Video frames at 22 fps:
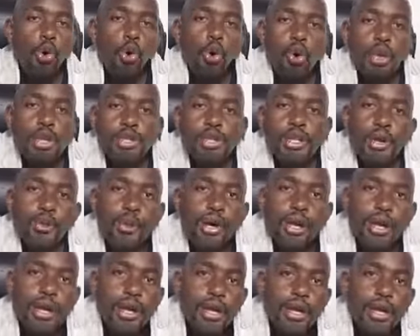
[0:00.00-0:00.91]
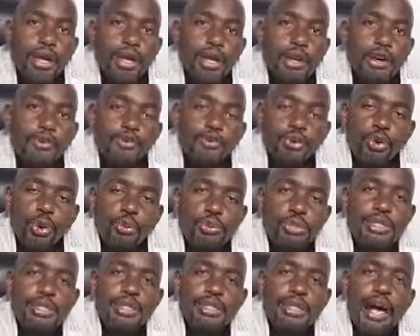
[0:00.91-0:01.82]
all the way from
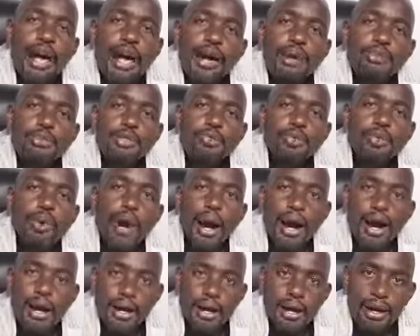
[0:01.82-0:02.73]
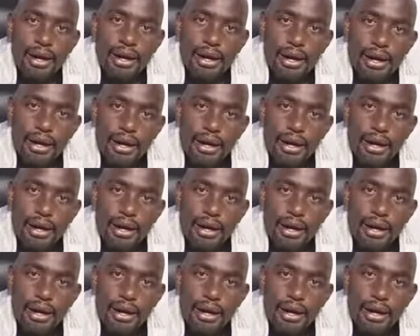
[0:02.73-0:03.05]
Psalms 1